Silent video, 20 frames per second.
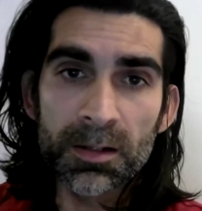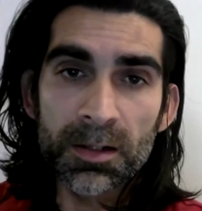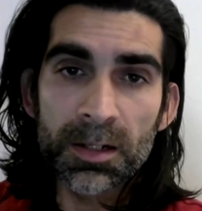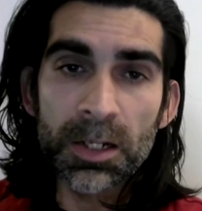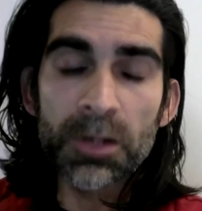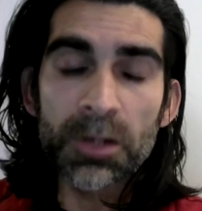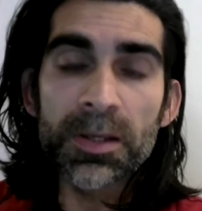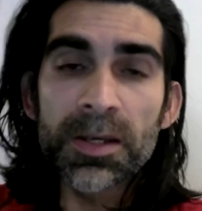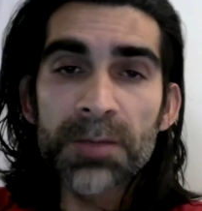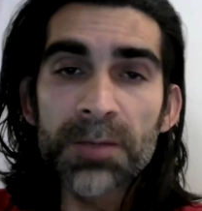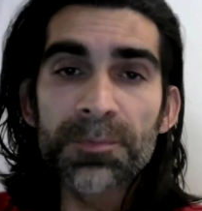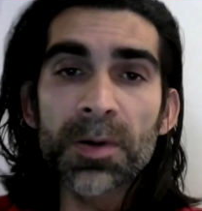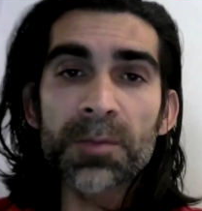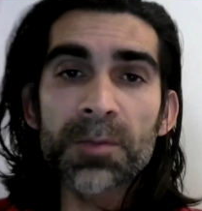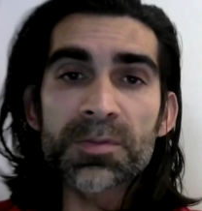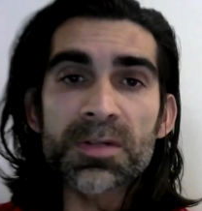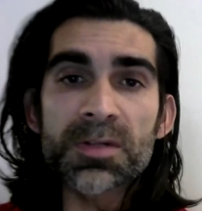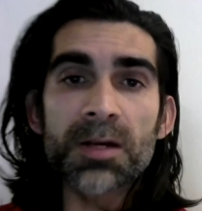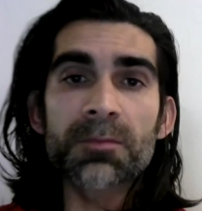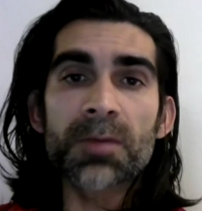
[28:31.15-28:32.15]
Now, heat
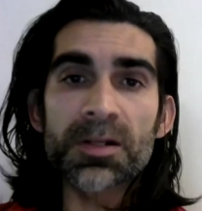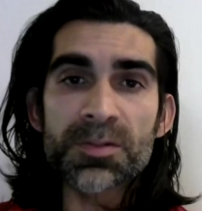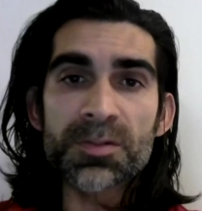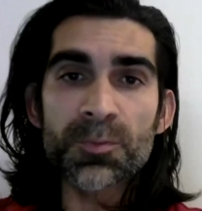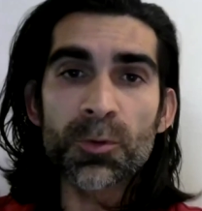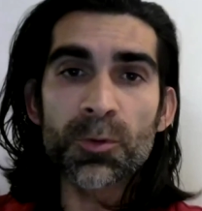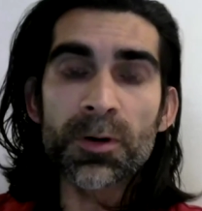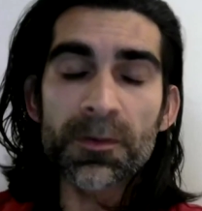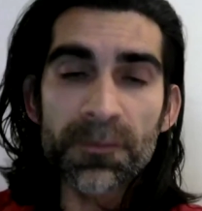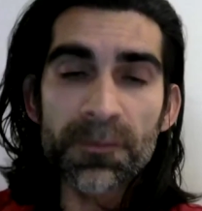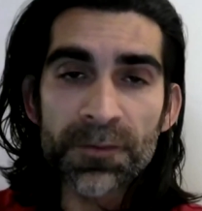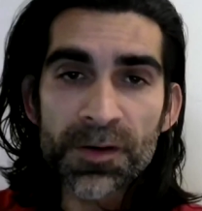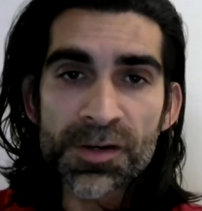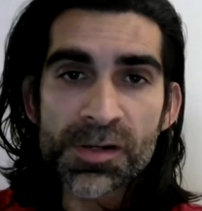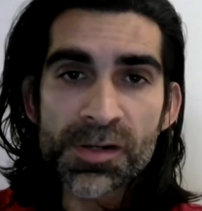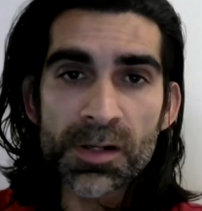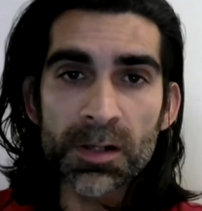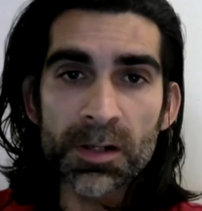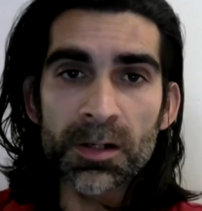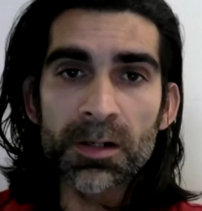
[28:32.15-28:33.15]
pumps are much more
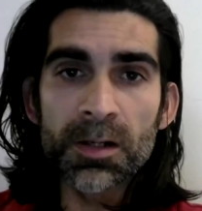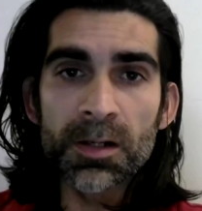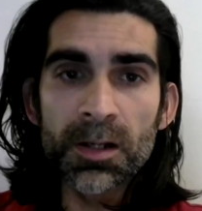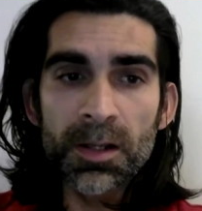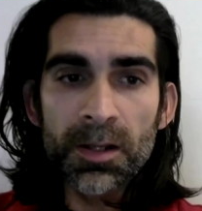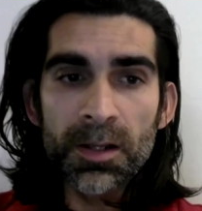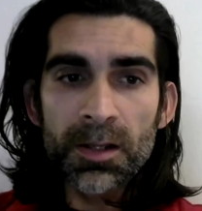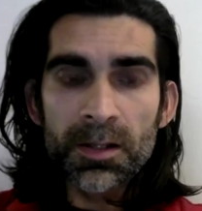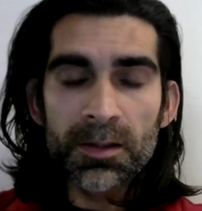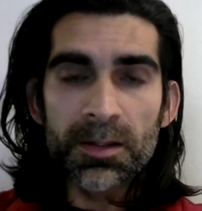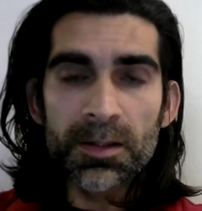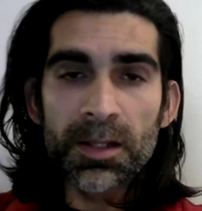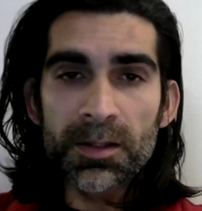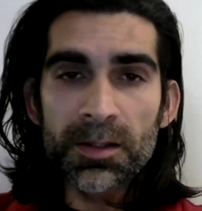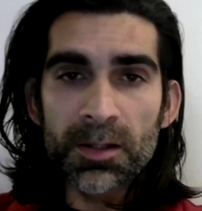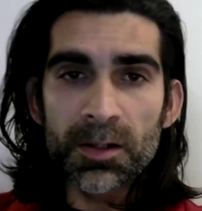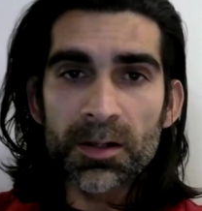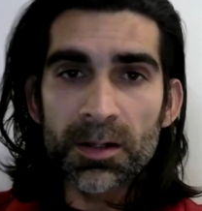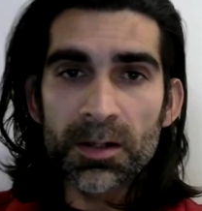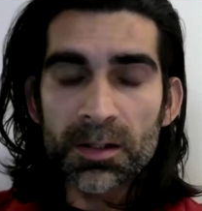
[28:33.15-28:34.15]
efficient than
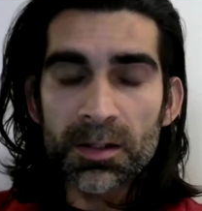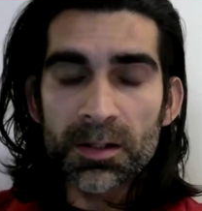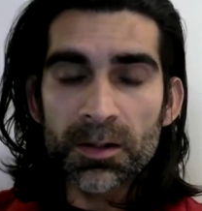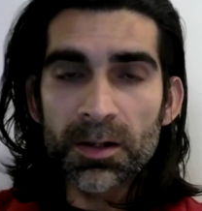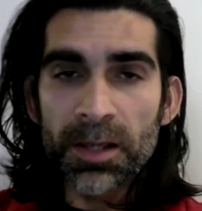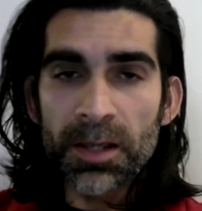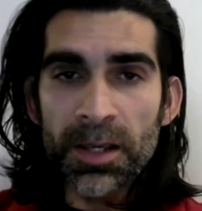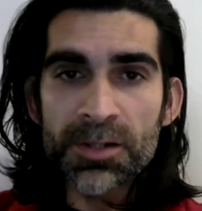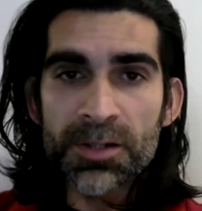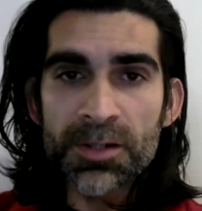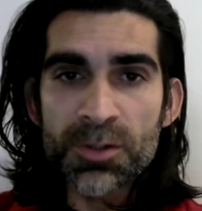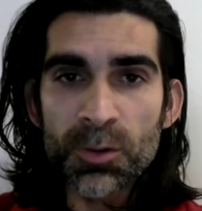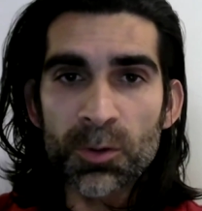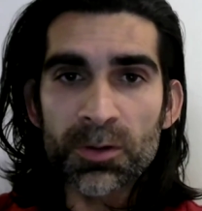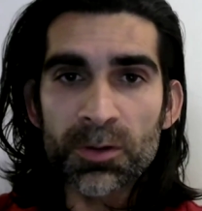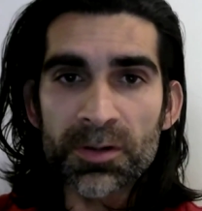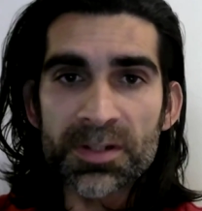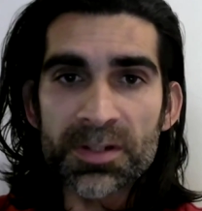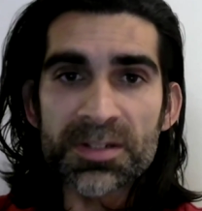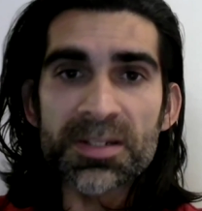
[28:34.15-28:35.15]
the
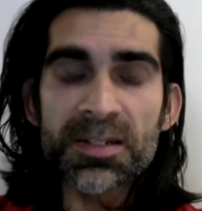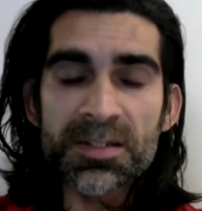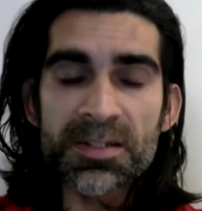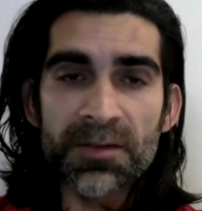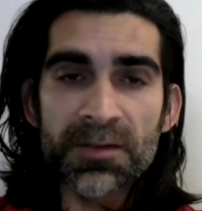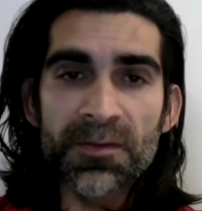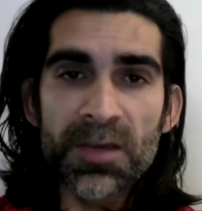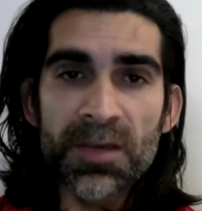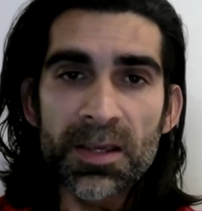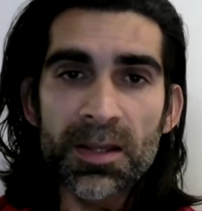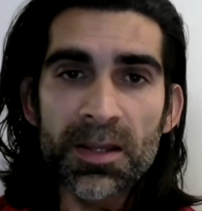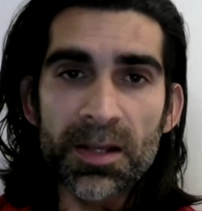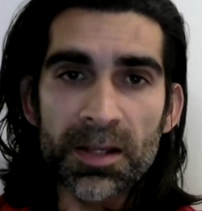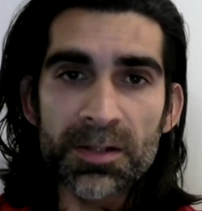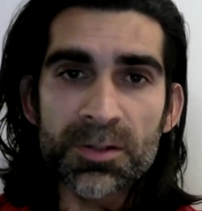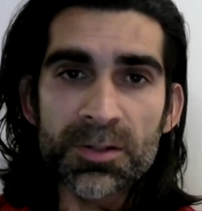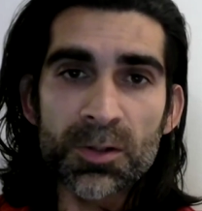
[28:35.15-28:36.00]
age-old resistive heating.